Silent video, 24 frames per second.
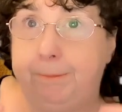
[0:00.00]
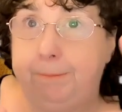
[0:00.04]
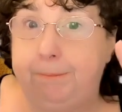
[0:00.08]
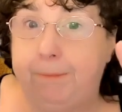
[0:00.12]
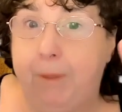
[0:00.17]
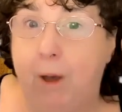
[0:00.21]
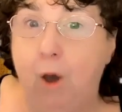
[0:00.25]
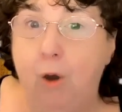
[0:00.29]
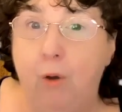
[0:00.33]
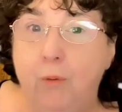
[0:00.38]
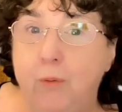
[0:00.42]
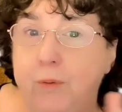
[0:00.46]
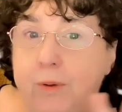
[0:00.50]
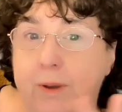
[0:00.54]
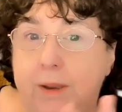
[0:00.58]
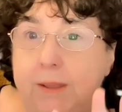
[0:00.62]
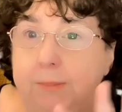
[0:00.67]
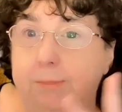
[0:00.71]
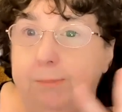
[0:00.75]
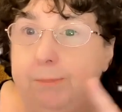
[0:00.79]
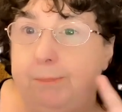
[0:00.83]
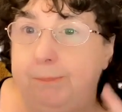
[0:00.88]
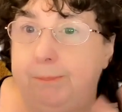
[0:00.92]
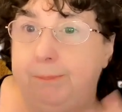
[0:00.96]

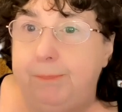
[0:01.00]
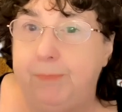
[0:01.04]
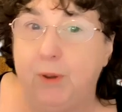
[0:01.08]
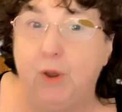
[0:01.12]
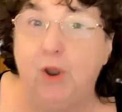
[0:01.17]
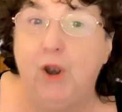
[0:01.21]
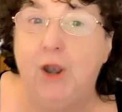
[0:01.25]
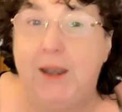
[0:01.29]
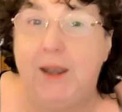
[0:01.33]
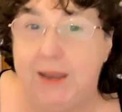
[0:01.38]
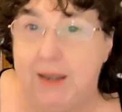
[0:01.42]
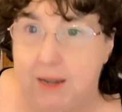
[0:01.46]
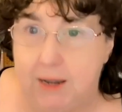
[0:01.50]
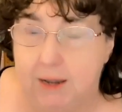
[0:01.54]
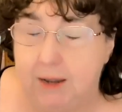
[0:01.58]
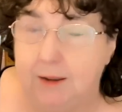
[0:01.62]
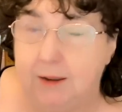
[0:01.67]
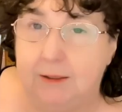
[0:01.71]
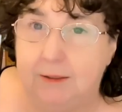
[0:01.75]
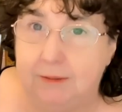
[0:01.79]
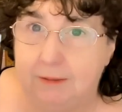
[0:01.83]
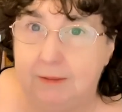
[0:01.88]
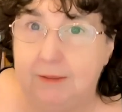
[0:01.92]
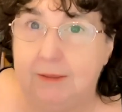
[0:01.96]
pony
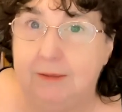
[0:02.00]
Berlin